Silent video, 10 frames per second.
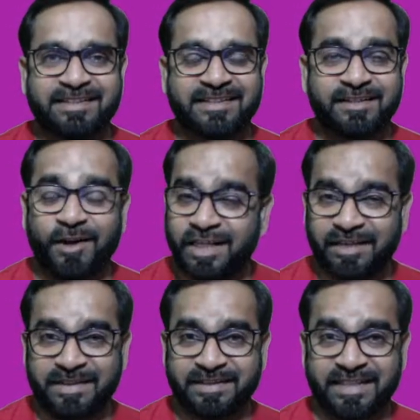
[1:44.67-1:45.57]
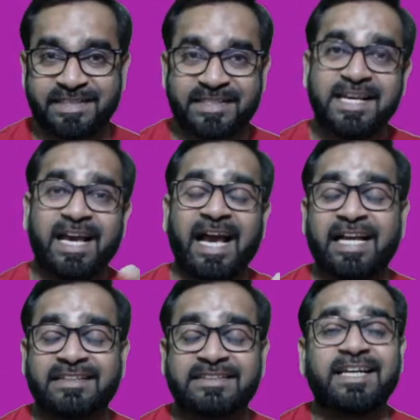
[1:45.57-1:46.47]
non-living things
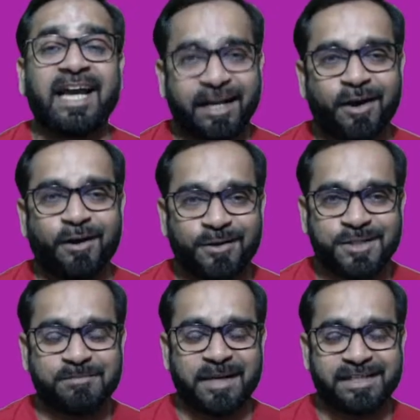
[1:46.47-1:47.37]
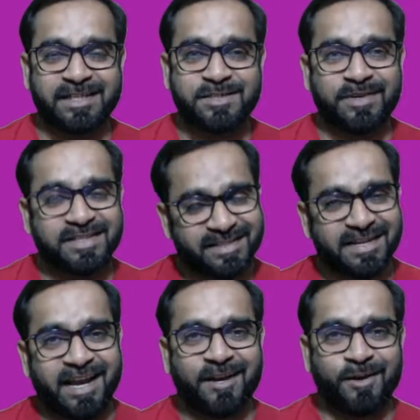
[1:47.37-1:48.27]
as ecology, my dear students,
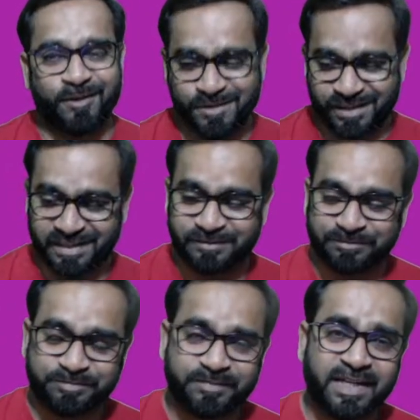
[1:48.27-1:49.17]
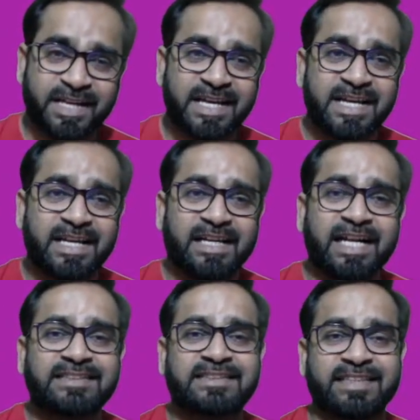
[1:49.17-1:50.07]
ecology.
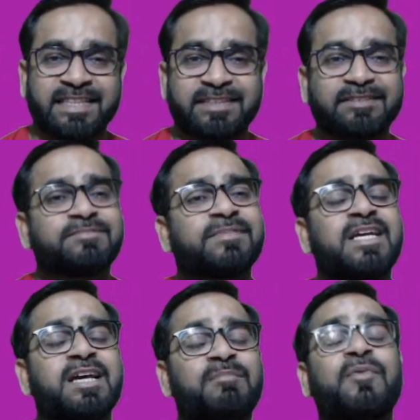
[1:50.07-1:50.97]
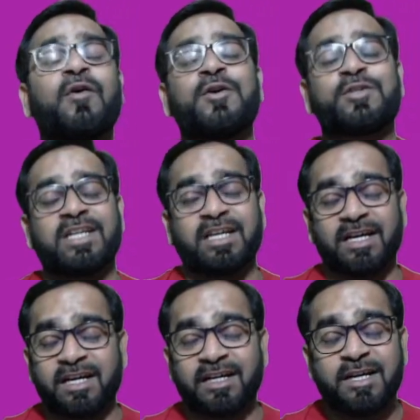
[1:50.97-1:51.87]
Let's see, before going to
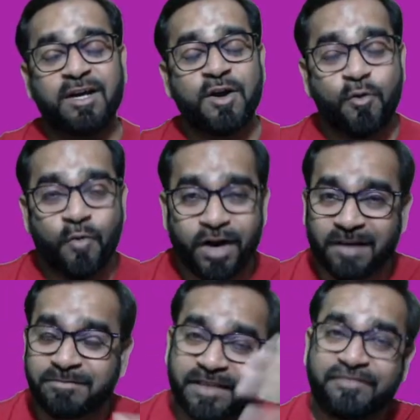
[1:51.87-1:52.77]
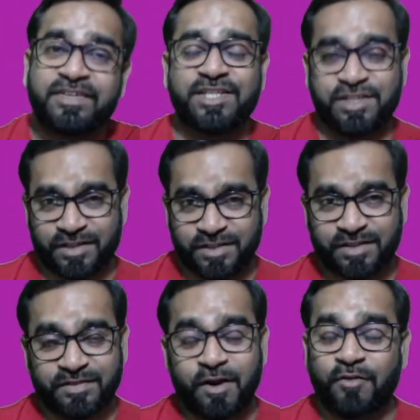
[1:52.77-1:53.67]
learn one of the
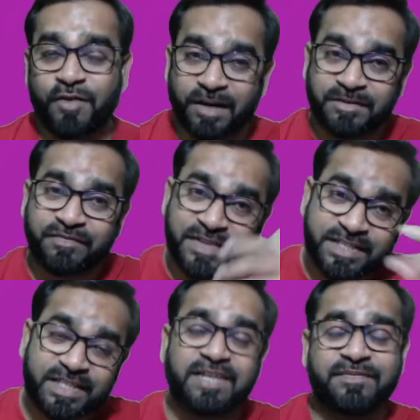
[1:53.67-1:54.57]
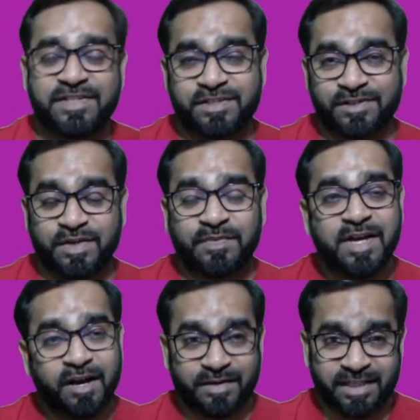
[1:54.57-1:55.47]
features or one of the physical features of
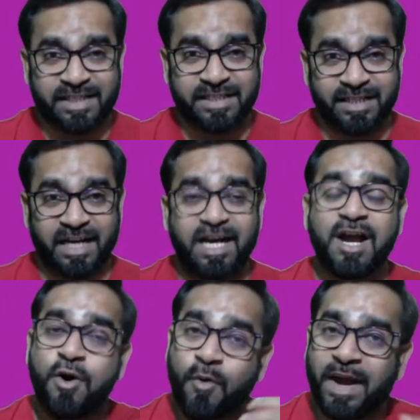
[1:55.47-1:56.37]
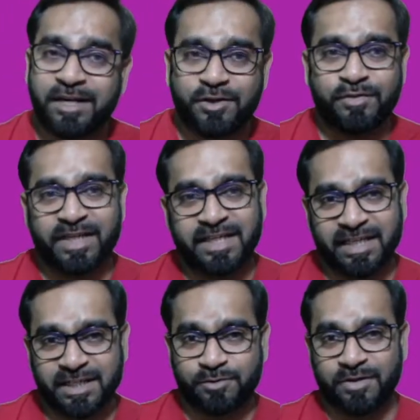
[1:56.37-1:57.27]
our India, why do we
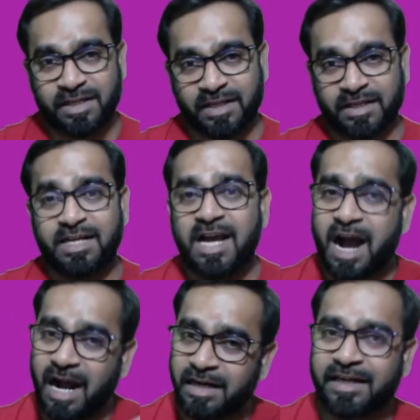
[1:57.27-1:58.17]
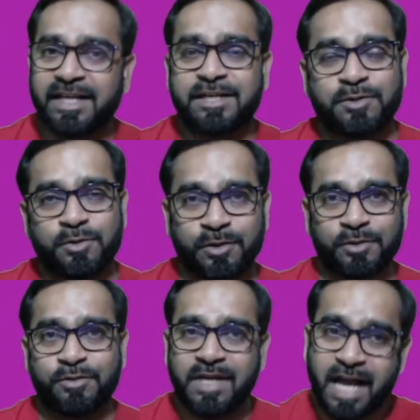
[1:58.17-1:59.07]
need to learn? Already I told
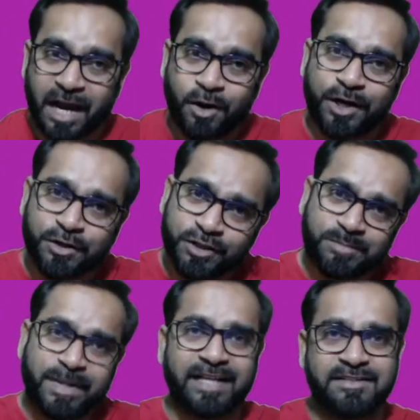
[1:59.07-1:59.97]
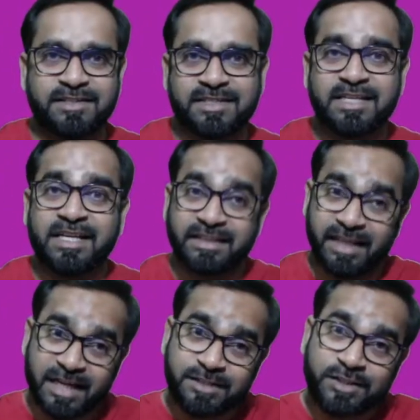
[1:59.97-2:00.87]
you, according to the branches, there
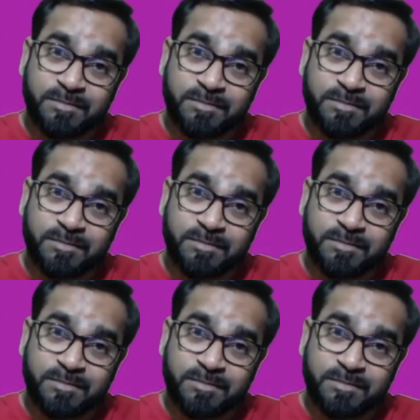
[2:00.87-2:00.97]
are some